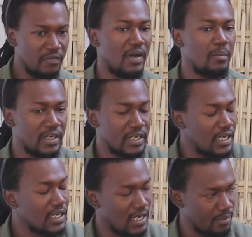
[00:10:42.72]
If I'm a
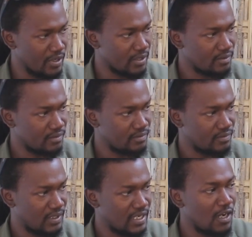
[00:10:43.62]
real Gambian
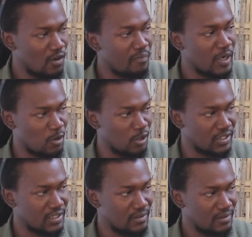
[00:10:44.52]
and I love my
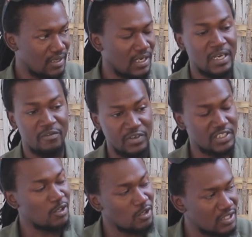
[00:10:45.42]
country and I
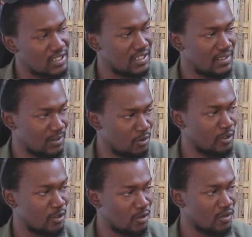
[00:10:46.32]
face another citizen
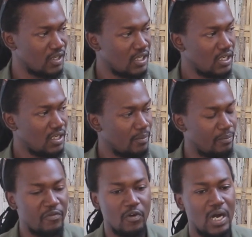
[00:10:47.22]
doing wrong,
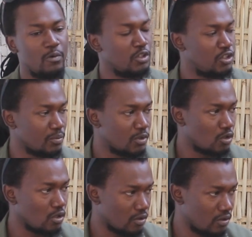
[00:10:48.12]
before I will jump to
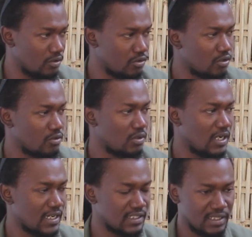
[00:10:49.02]
conclusion to
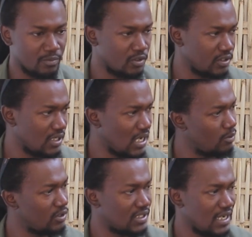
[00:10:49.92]
arrest them, all, I
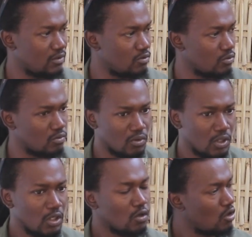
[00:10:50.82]
will try to
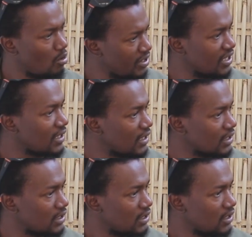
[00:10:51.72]

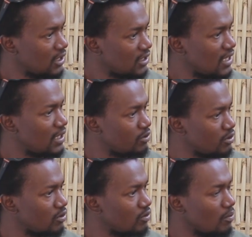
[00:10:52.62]
communicate, try
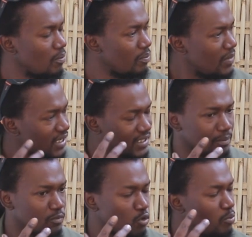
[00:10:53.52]
to make
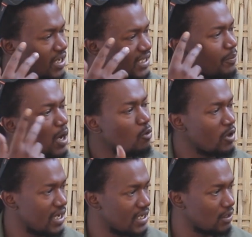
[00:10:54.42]
them, to make them
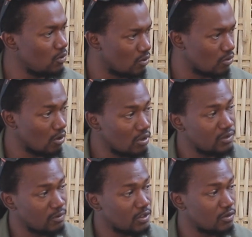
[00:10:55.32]
aware that, look, all
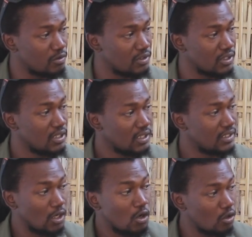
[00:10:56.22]
what you do,
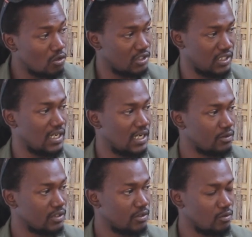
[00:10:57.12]
the law doesn't
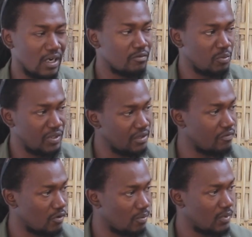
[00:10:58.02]
allow this. You have to be
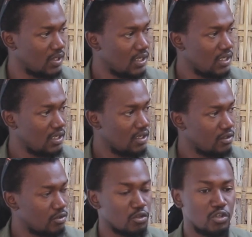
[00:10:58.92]
informed. So